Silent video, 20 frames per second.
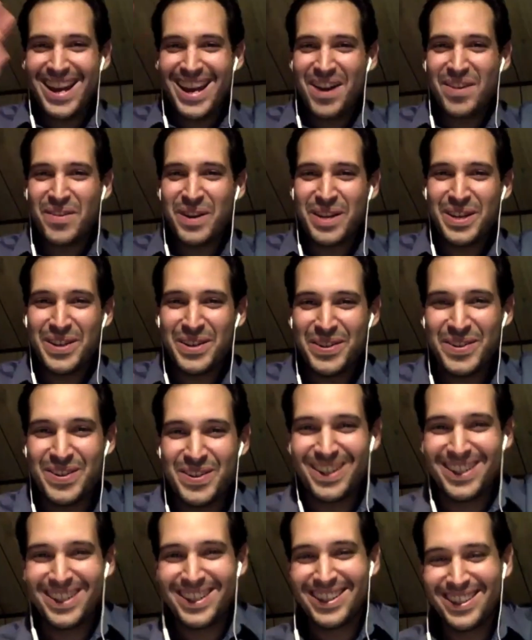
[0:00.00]
how are you?
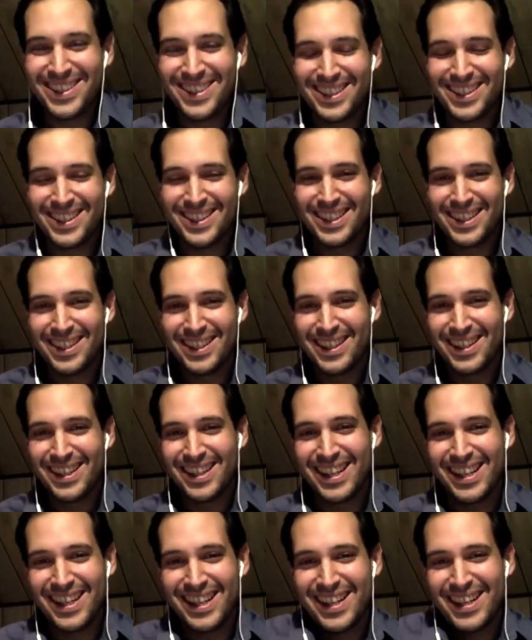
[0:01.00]
Good, how are
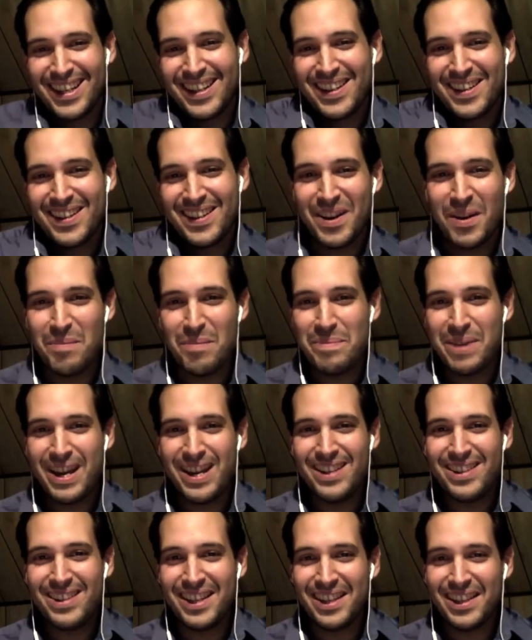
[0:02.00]
you?
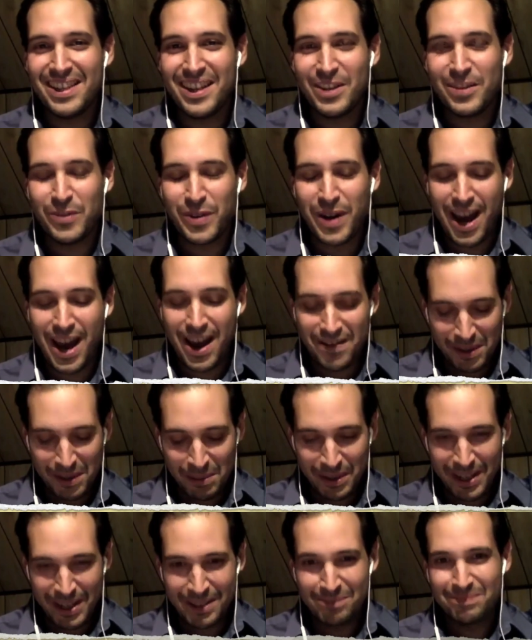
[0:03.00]
Amazing. Thanks for having
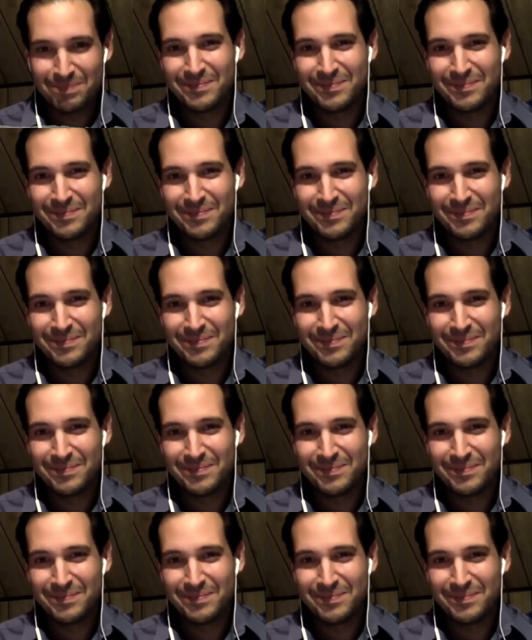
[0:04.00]
me.